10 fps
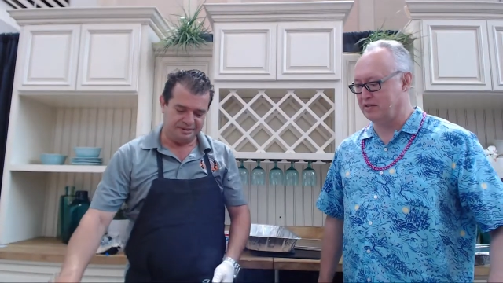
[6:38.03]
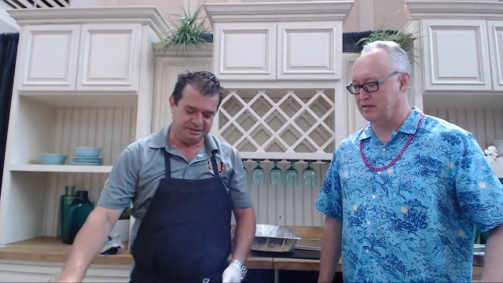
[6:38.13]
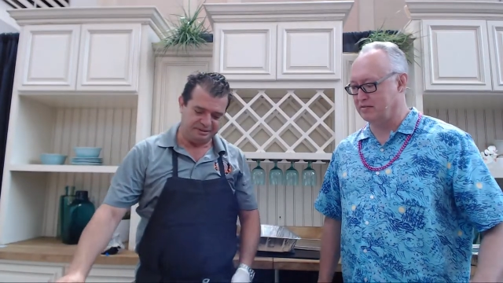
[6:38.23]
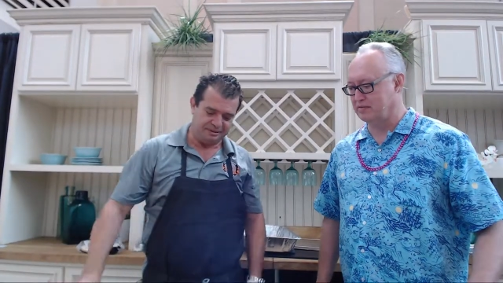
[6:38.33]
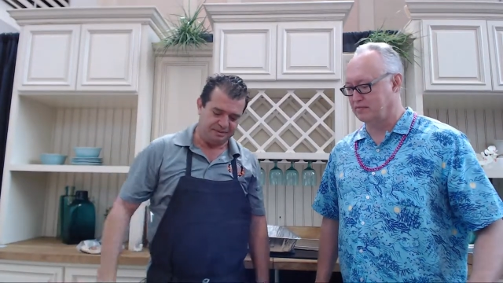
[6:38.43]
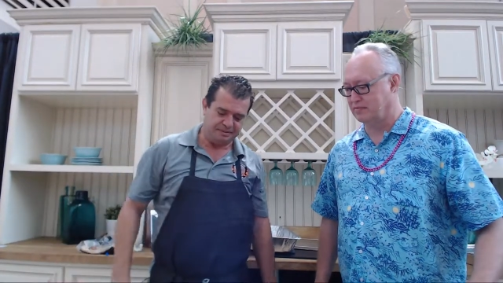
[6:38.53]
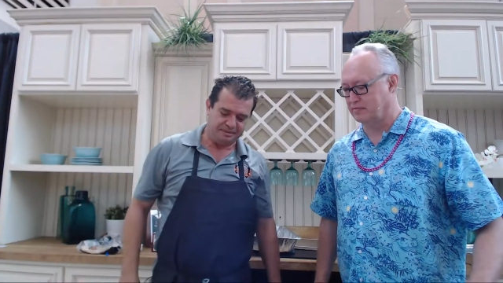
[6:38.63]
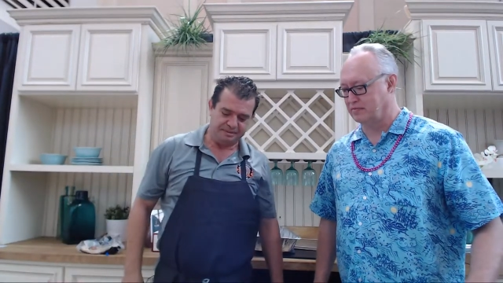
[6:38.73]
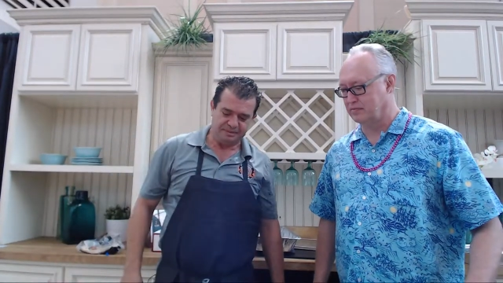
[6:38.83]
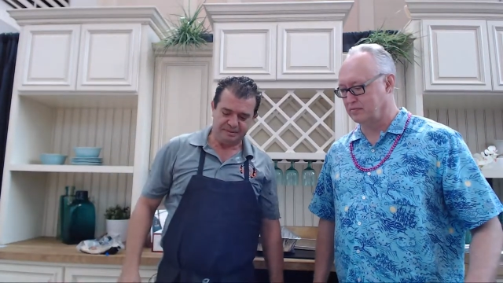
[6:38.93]

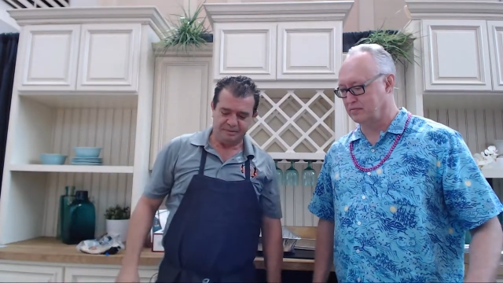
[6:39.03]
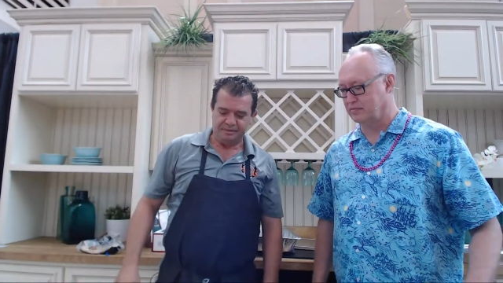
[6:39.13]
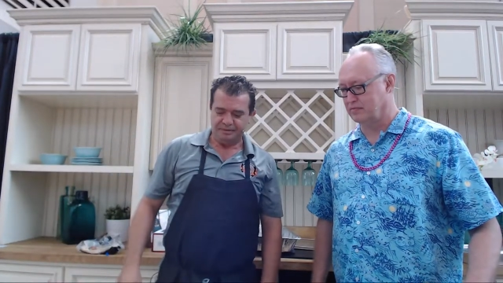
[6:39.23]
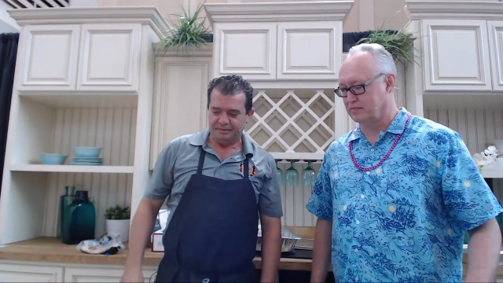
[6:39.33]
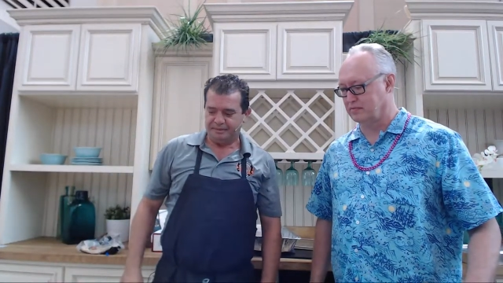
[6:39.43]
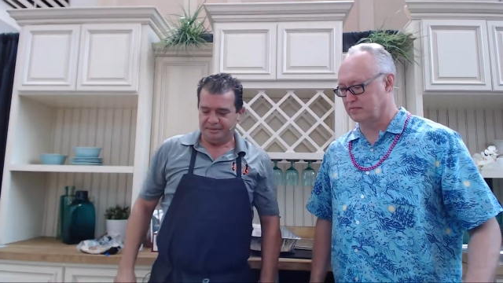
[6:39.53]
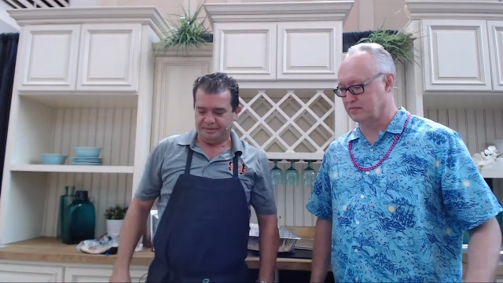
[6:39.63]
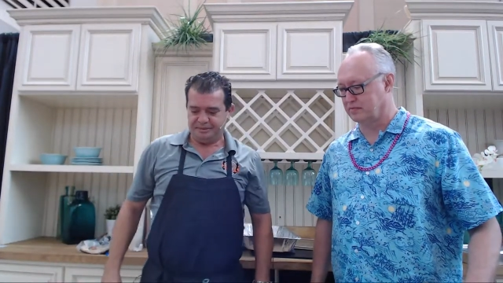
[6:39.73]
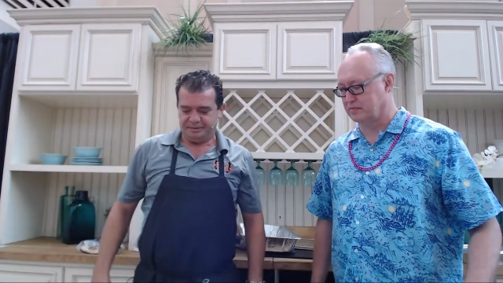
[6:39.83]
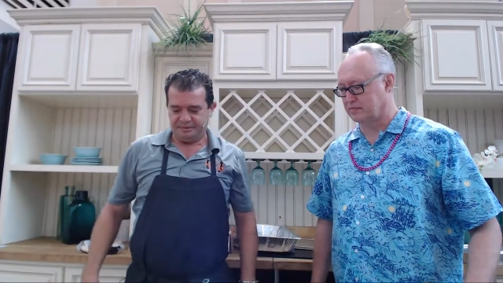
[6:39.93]

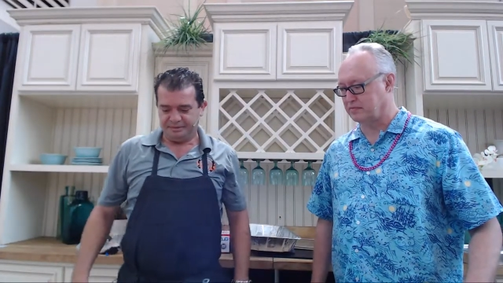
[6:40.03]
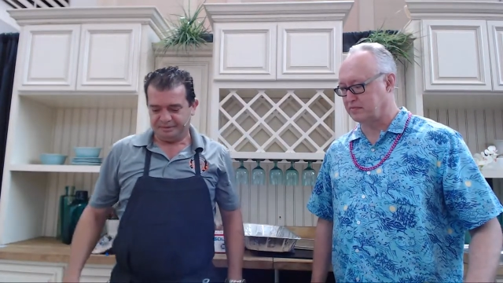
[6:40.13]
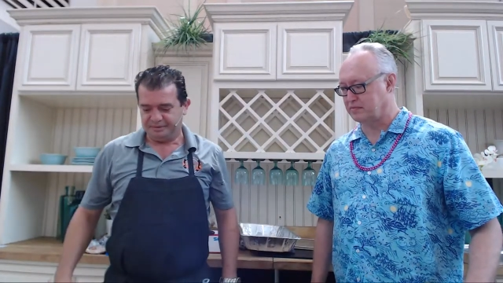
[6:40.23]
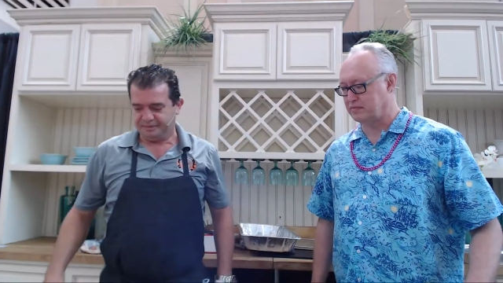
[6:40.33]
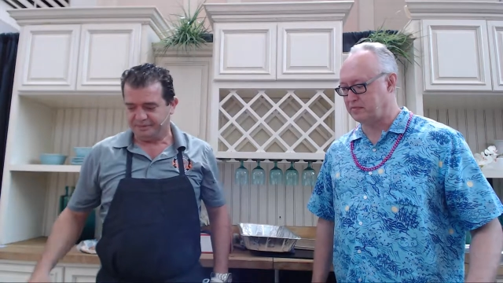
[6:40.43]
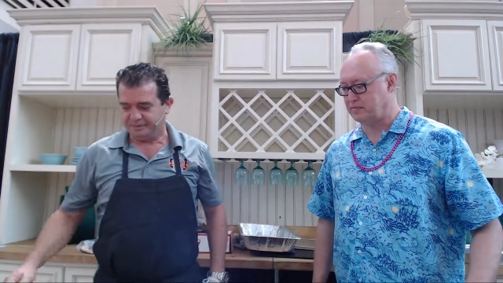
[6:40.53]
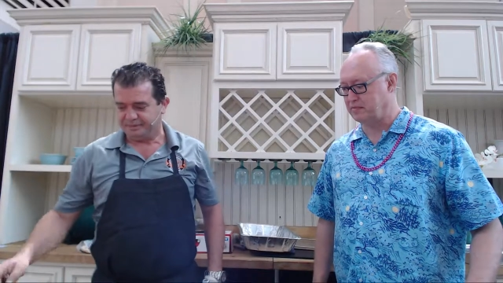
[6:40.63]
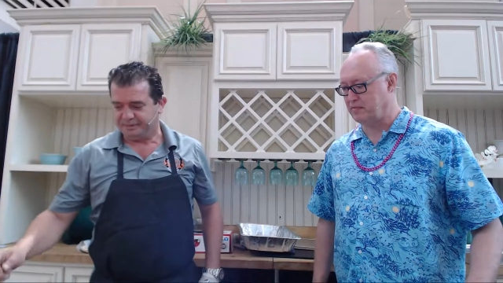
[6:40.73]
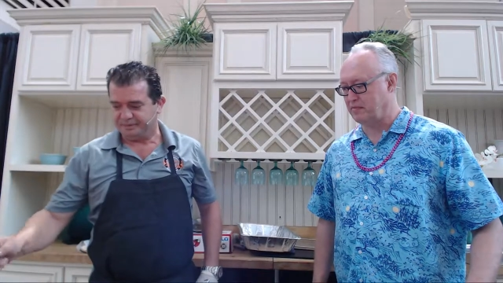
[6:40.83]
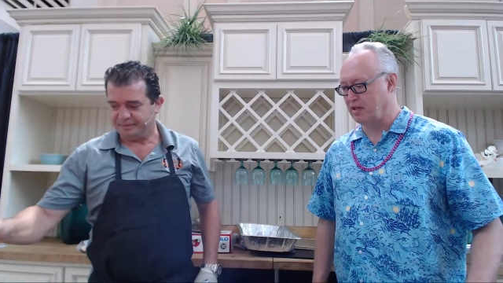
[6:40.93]

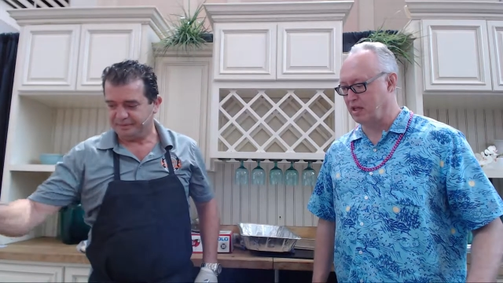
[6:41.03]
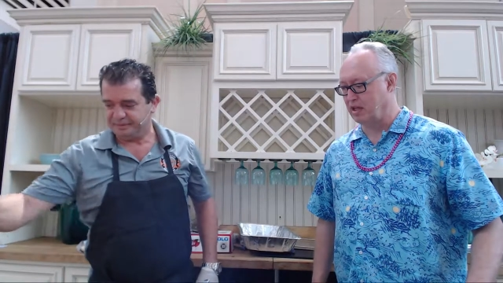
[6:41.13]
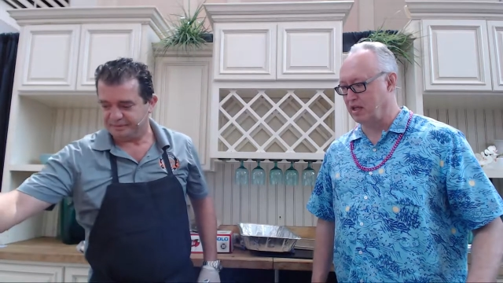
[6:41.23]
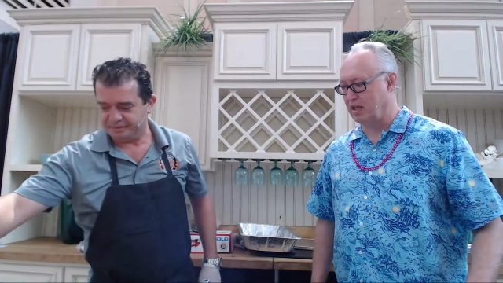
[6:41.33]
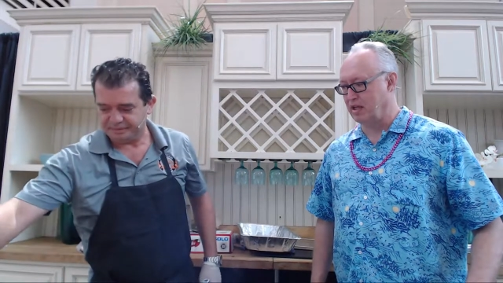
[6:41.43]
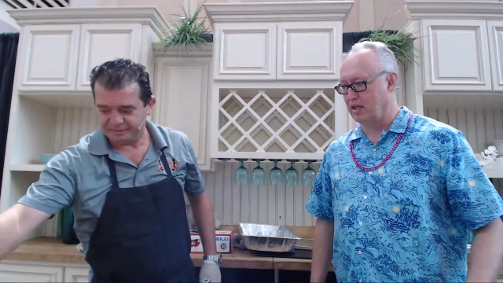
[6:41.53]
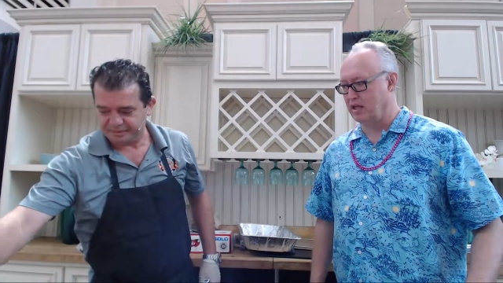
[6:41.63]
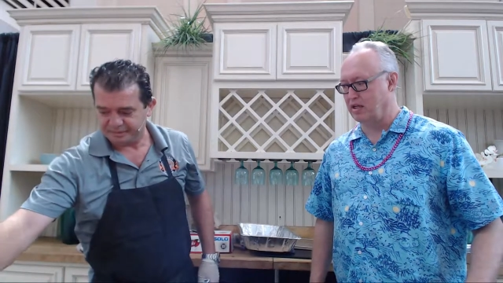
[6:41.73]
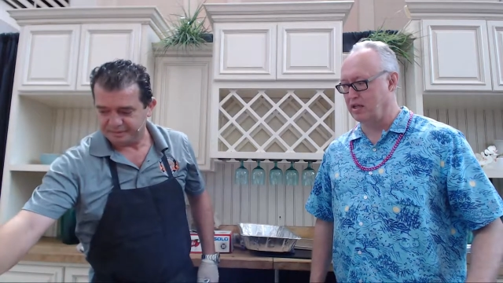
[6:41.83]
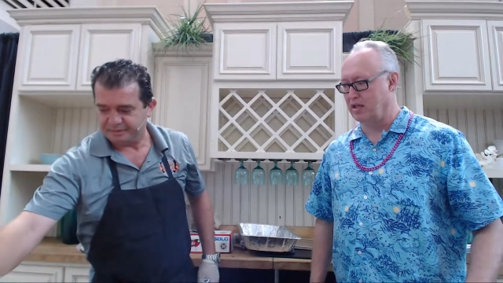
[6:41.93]

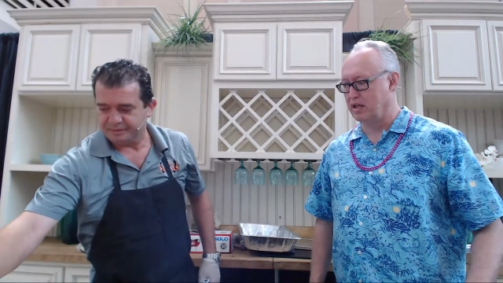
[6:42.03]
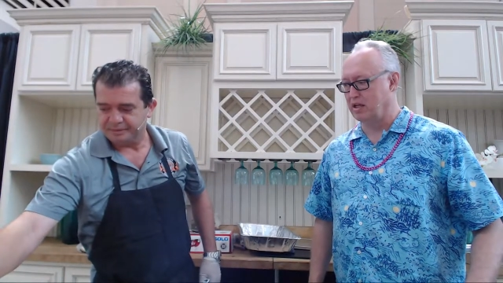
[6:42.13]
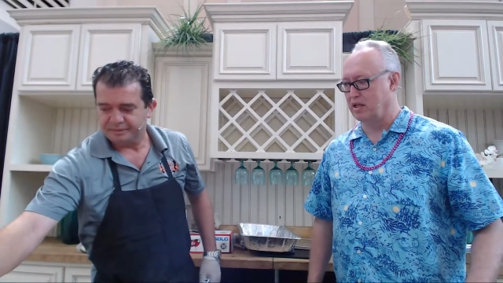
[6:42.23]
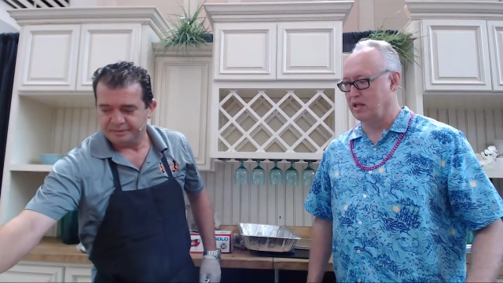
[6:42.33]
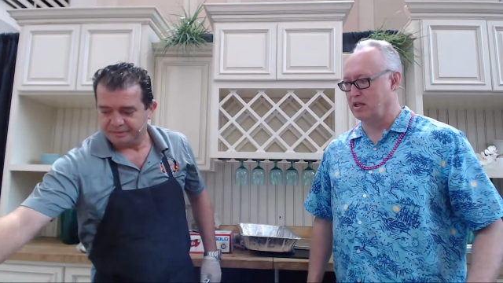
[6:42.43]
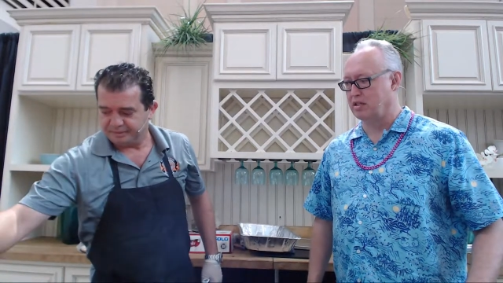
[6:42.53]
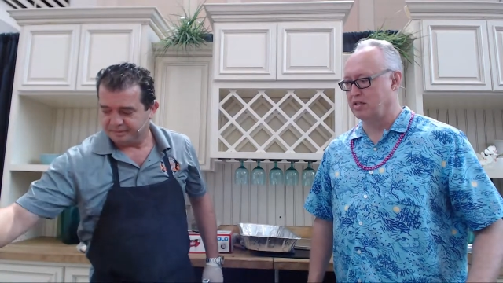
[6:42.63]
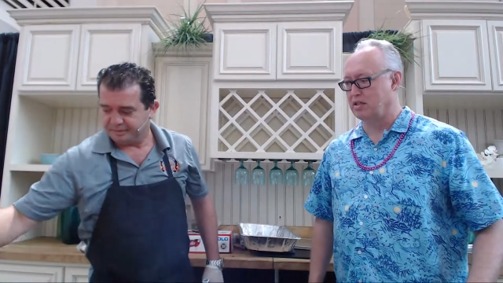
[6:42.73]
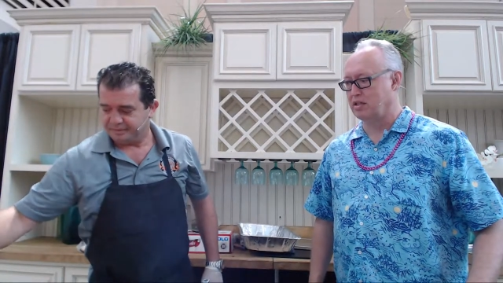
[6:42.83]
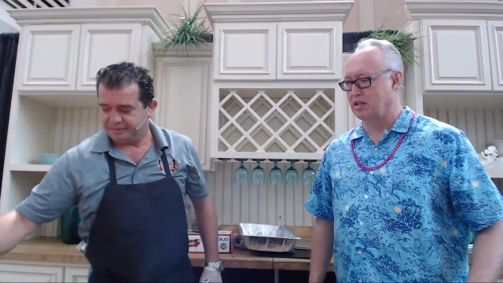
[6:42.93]

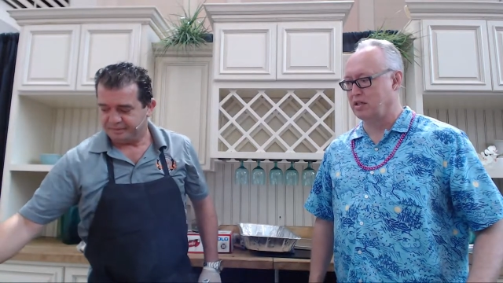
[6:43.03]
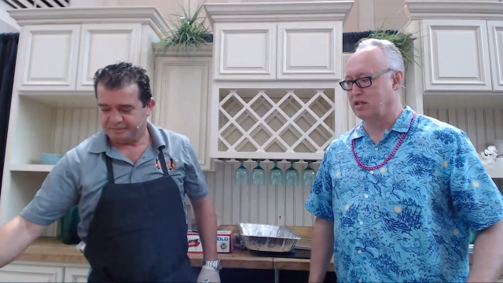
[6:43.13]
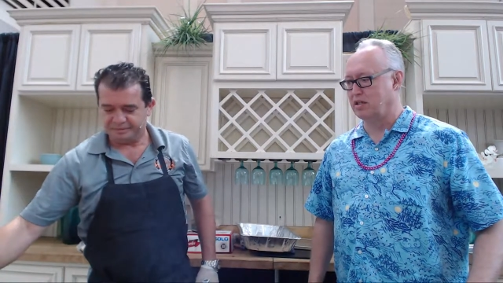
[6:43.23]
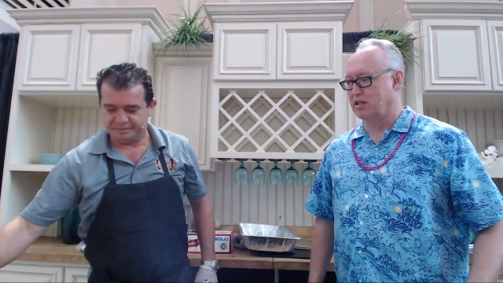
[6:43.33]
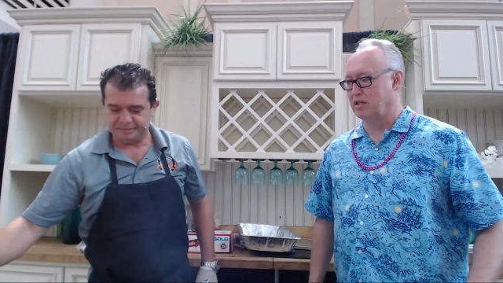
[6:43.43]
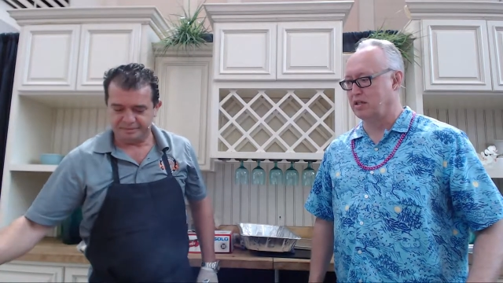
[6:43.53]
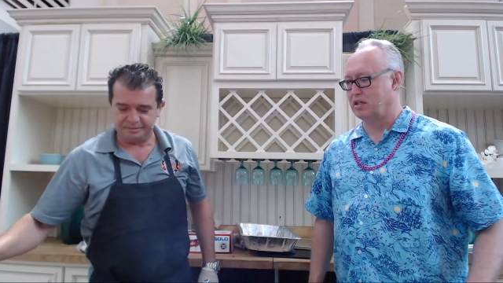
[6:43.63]
Nothing is said.